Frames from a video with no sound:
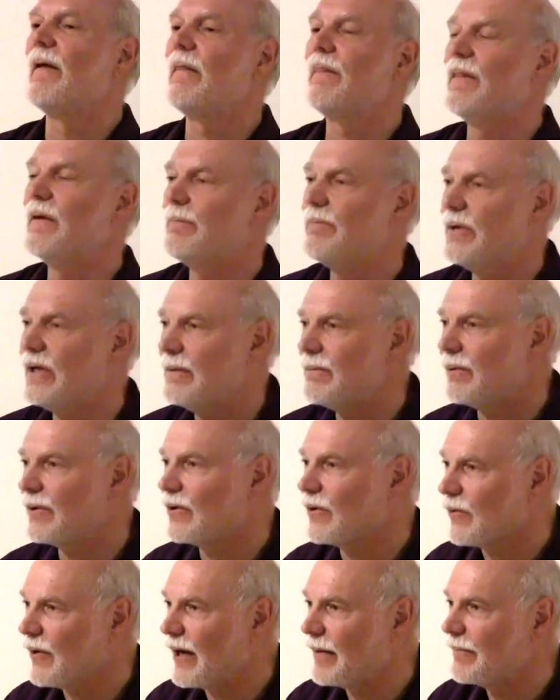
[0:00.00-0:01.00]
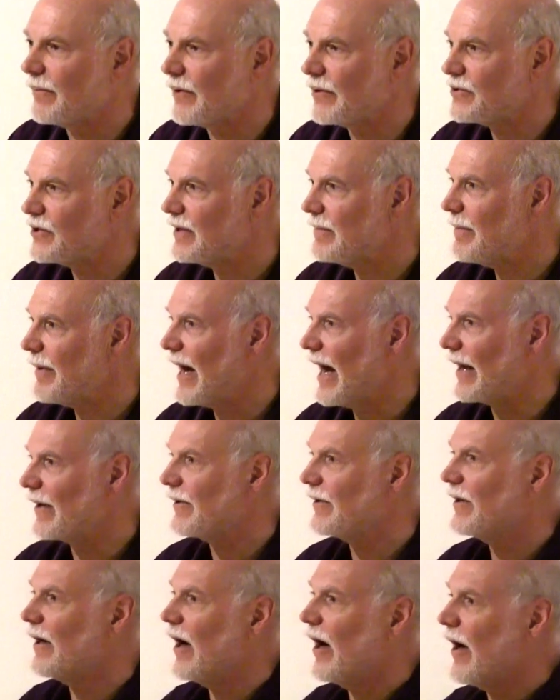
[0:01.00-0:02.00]
the people who run merging
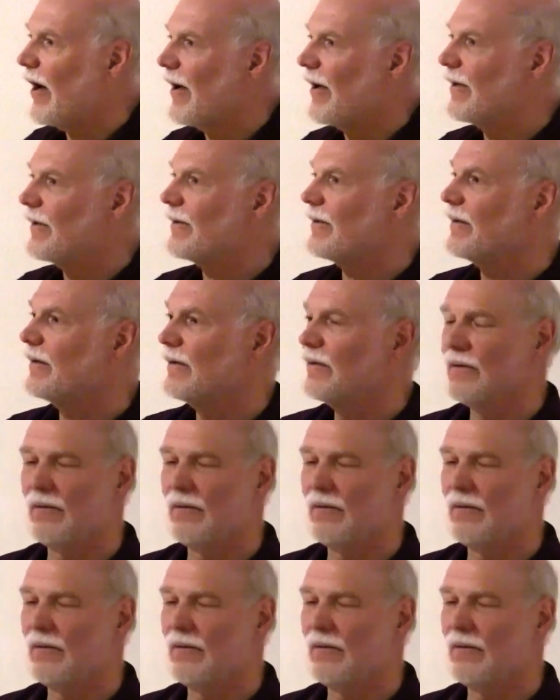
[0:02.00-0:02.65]
pattern are